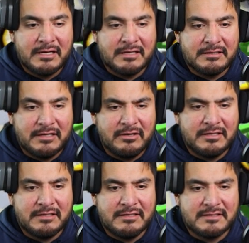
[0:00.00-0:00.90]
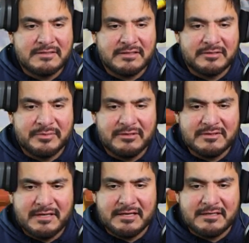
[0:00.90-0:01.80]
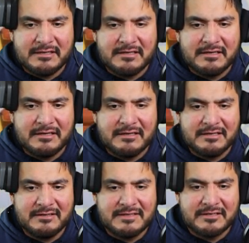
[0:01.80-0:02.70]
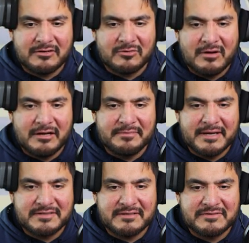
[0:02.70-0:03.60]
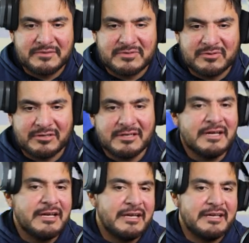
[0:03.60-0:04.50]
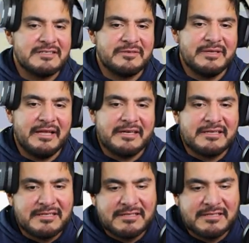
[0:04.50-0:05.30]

And there he is. Look at him. He looks like uh, he looks like a karate master of some sort. He's gonna be like,